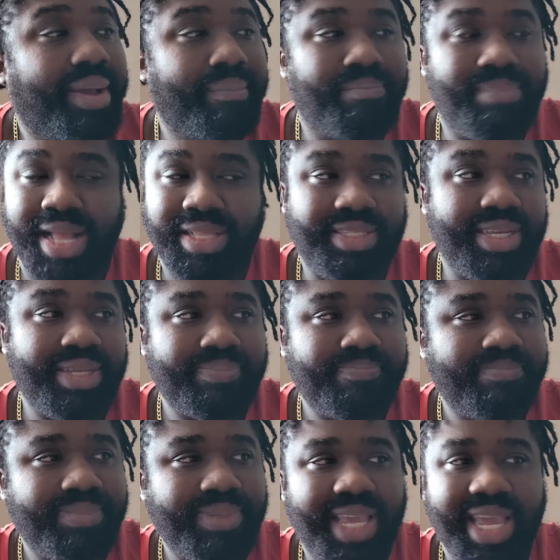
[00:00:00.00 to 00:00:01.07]
That's it.
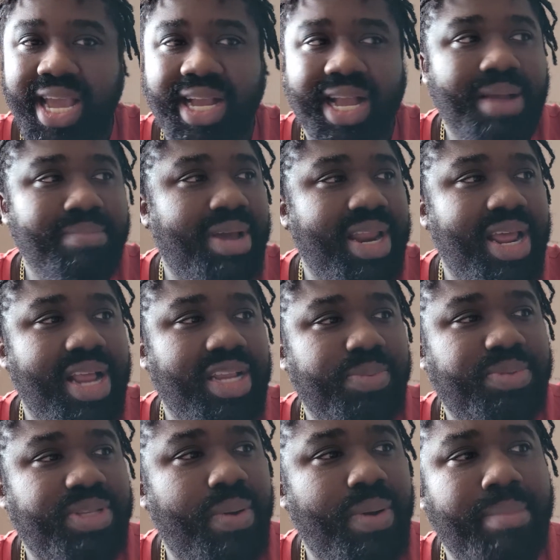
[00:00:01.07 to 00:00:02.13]
Cake and banana
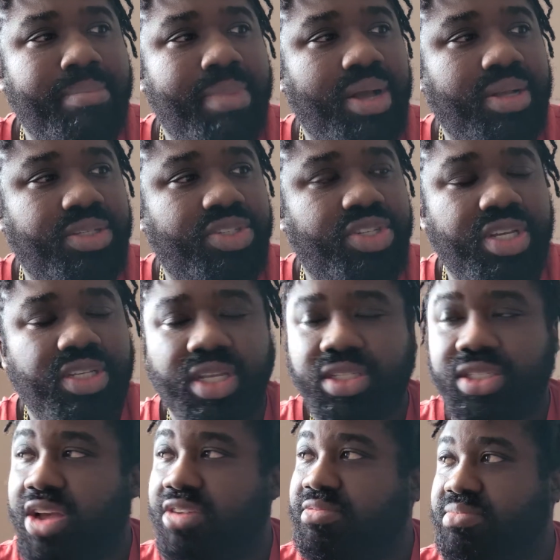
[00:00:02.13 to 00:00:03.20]
chips in one box. Jesus
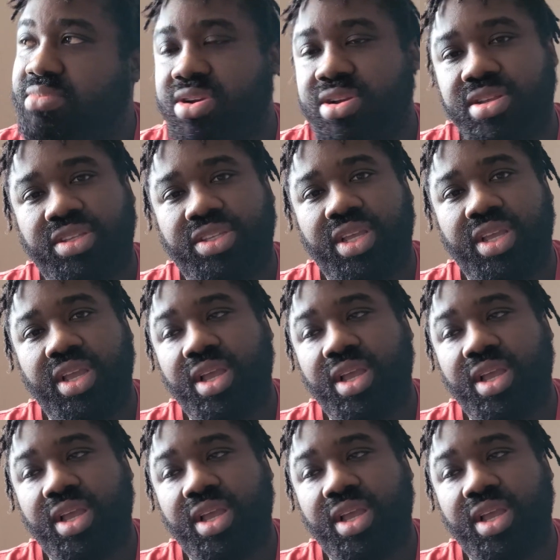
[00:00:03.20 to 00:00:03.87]
have mercy.